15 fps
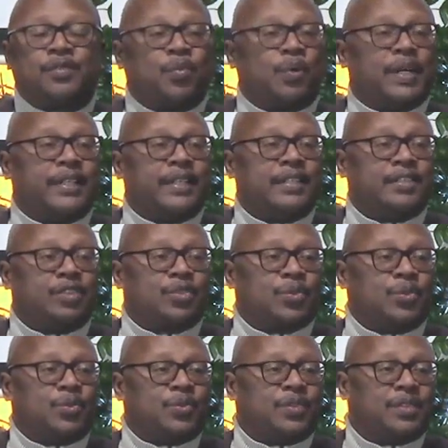what and
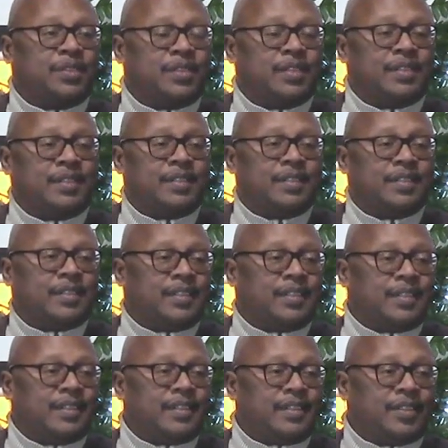truth?
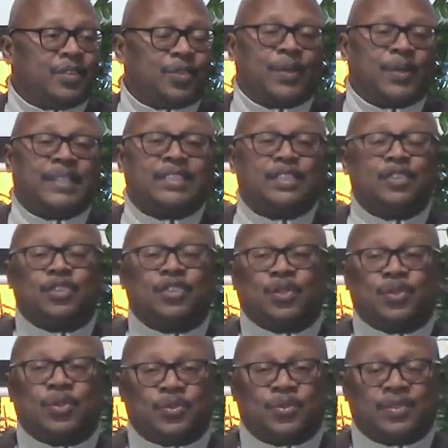Grace and
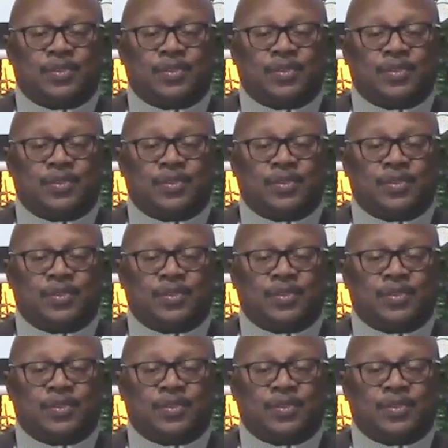truth.